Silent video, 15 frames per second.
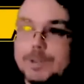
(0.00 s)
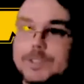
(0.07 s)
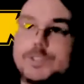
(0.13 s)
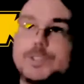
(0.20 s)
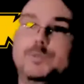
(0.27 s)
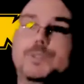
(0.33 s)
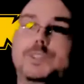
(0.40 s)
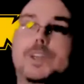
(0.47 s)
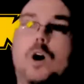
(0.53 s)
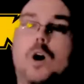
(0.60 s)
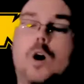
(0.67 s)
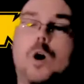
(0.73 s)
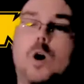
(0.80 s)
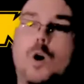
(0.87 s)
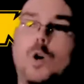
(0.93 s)
you with
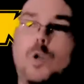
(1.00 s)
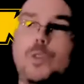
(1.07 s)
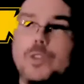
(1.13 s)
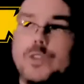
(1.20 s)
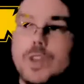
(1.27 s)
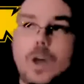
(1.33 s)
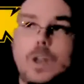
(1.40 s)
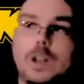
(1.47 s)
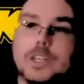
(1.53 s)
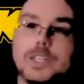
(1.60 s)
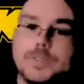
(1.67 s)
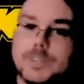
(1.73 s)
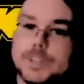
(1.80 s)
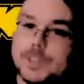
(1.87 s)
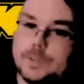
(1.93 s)
all the knowledge of
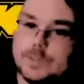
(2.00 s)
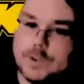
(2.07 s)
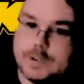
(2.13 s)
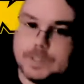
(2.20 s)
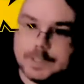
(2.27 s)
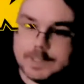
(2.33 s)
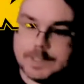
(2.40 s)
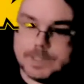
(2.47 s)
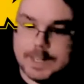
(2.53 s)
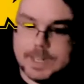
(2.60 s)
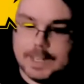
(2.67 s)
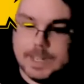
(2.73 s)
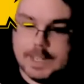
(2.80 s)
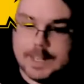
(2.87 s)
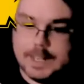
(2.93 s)
the universe,
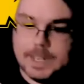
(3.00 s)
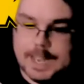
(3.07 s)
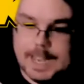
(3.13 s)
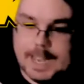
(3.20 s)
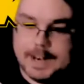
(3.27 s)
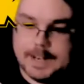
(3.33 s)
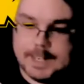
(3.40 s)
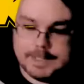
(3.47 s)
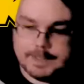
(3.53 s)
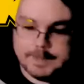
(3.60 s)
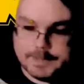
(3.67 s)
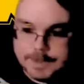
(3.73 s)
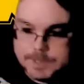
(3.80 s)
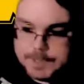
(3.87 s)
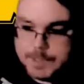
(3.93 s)
and
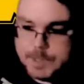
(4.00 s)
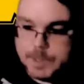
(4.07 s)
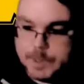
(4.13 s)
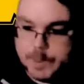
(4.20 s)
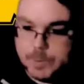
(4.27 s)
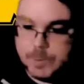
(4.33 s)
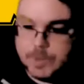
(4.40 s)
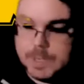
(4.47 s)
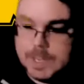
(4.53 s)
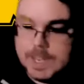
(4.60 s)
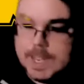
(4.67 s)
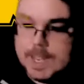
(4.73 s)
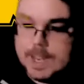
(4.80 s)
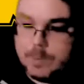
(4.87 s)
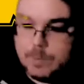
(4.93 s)
so
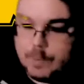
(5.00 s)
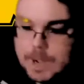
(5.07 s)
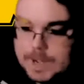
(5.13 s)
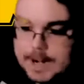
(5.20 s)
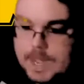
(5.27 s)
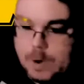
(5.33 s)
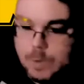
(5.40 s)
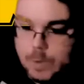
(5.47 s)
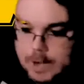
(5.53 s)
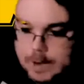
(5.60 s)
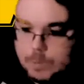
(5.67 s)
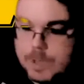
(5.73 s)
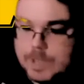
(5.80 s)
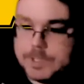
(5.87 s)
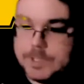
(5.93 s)
right now Wally
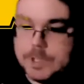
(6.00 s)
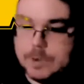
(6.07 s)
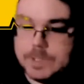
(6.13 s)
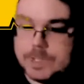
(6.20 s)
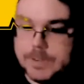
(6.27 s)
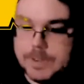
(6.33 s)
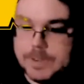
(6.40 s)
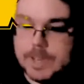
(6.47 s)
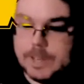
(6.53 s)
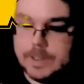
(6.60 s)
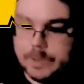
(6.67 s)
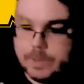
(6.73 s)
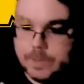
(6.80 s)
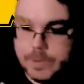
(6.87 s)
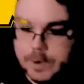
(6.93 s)
West knows everything in
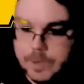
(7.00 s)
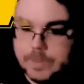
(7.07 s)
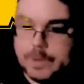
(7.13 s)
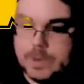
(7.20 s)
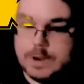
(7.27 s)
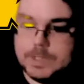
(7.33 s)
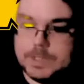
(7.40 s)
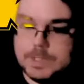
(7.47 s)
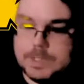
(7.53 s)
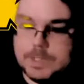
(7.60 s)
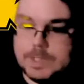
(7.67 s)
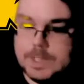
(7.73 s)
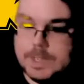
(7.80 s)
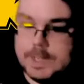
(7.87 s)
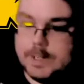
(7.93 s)
the universe.
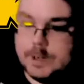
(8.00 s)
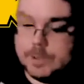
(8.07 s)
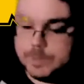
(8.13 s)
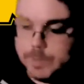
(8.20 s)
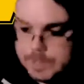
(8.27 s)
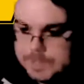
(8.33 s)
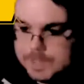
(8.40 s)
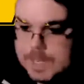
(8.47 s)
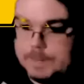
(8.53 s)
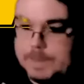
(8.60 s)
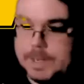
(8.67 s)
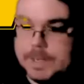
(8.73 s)
He knows what's coming.